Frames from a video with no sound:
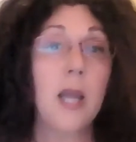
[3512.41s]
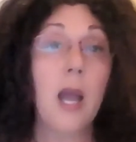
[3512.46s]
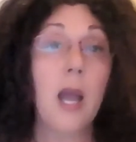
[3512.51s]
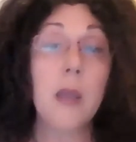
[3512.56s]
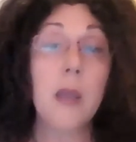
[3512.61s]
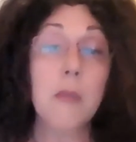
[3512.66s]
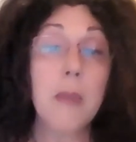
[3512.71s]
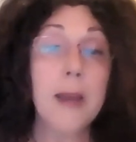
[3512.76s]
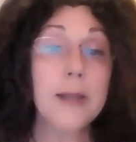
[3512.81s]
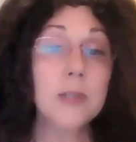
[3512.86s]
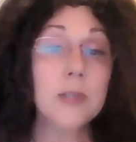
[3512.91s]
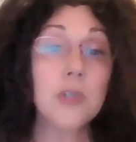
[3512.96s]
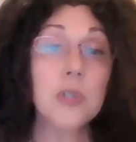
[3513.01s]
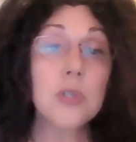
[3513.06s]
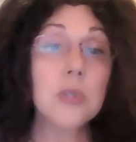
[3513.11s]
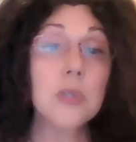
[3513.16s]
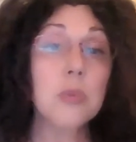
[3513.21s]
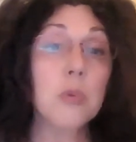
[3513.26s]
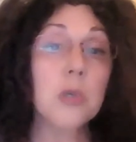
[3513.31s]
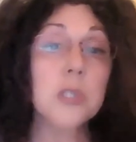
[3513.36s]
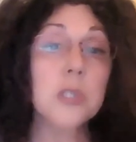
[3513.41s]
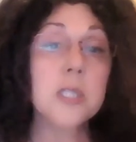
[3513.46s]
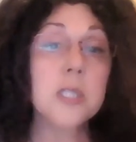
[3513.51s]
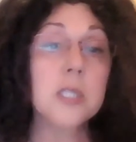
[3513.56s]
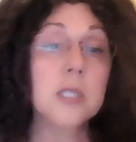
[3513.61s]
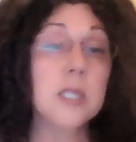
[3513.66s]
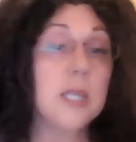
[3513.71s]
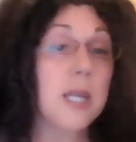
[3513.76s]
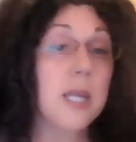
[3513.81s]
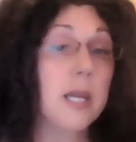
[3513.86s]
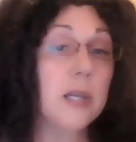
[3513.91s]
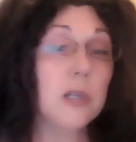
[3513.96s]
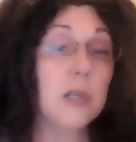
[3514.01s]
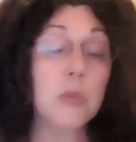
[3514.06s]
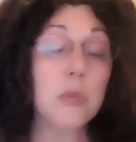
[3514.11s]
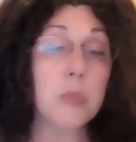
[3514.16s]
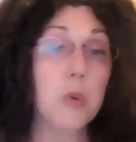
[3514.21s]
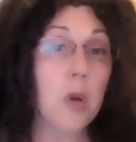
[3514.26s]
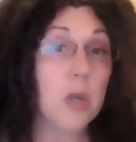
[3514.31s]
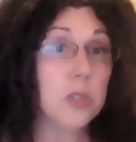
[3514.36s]
I imagine towards the end
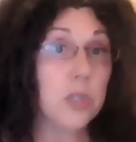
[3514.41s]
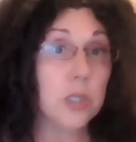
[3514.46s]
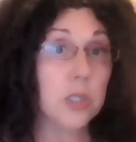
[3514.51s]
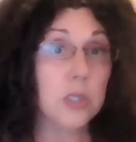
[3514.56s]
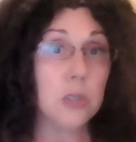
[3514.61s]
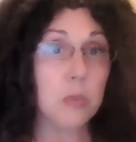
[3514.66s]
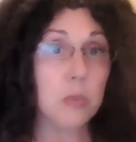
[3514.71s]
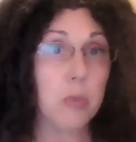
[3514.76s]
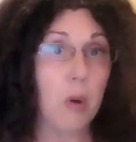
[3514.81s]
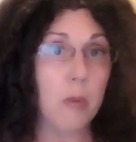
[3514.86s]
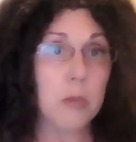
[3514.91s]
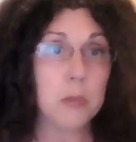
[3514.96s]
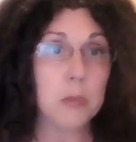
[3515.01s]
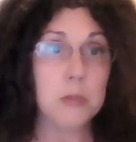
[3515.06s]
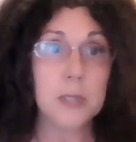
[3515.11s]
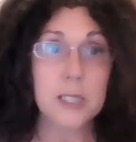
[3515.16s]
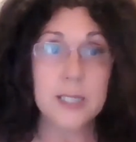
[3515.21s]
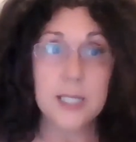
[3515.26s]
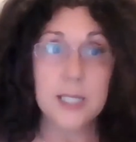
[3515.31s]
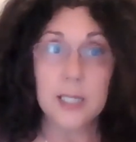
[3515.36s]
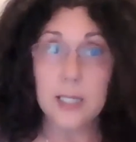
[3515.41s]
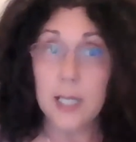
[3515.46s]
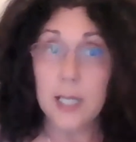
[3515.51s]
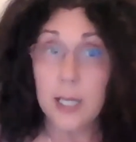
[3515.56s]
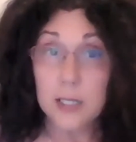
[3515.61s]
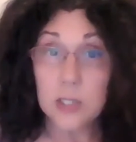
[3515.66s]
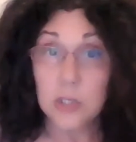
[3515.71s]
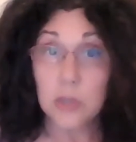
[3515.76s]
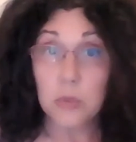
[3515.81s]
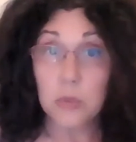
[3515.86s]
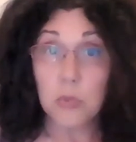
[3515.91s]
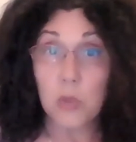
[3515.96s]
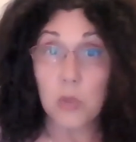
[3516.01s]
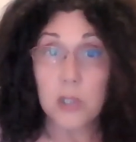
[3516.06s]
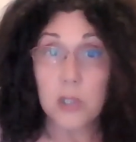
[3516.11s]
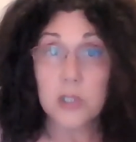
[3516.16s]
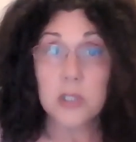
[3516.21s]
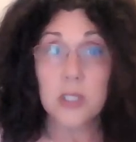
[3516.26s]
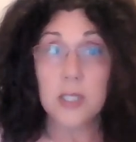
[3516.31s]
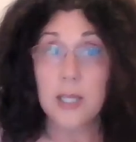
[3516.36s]
of the project, you probably did get to
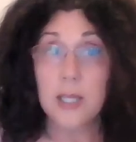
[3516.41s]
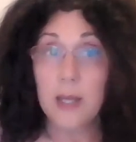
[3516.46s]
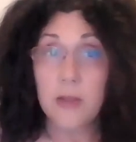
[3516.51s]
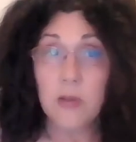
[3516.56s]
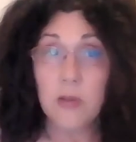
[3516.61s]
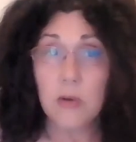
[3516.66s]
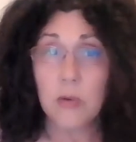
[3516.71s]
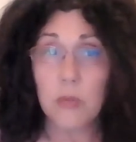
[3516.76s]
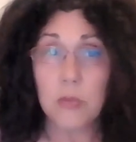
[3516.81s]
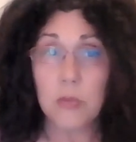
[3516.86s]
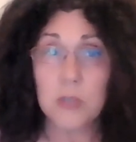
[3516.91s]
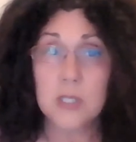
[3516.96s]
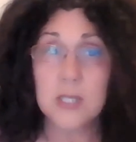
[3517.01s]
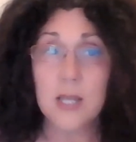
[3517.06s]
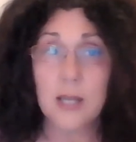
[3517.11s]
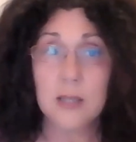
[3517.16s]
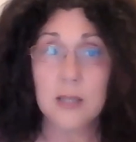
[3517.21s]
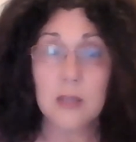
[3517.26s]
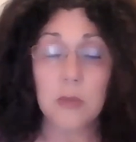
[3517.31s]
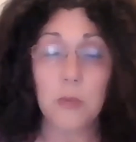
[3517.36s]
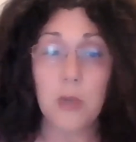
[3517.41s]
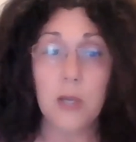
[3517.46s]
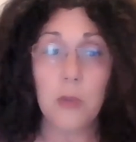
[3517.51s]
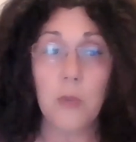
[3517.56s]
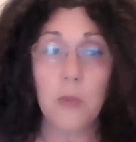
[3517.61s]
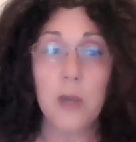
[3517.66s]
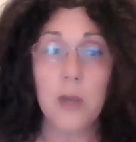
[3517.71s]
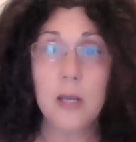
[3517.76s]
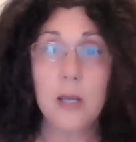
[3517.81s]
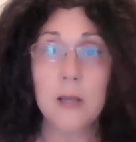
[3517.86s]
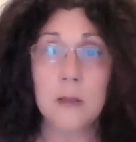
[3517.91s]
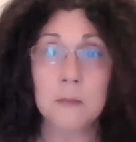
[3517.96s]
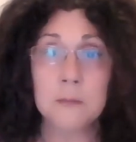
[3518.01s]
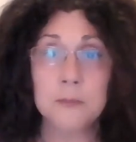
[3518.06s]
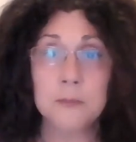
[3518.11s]
work together. Was that the way it went?